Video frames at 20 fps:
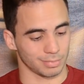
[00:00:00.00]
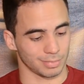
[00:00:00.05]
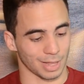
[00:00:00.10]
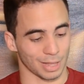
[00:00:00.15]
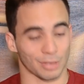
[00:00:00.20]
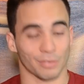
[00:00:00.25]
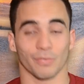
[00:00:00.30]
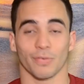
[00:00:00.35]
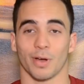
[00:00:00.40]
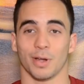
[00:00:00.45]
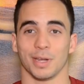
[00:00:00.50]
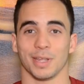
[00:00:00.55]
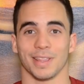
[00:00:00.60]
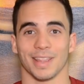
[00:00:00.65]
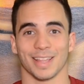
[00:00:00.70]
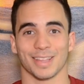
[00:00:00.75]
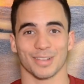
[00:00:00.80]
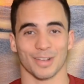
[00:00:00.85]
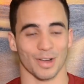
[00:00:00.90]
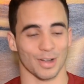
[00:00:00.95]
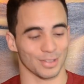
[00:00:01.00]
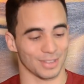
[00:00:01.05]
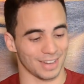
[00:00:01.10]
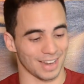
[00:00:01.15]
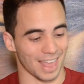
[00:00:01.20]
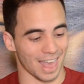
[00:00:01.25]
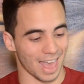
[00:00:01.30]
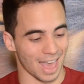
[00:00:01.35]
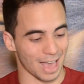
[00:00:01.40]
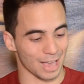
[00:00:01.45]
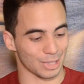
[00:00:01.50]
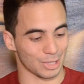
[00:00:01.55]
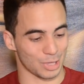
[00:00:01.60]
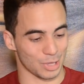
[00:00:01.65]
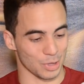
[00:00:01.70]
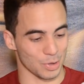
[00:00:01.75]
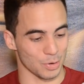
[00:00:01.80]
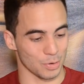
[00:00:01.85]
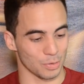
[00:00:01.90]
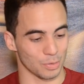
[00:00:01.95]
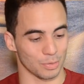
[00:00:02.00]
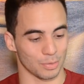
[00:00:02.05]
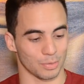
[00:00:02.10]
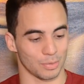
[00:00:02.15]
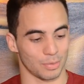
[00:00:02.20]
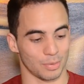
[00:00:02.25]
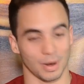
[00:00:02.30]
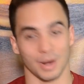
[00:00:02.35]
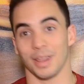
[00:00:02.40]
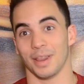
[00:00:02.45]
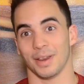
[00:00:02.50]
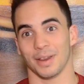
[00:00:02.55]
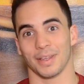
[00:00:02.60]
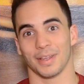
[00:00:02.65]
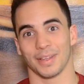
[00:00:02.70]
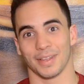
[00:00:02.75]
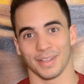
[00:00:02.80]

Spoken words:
that's funny, that's called an accurate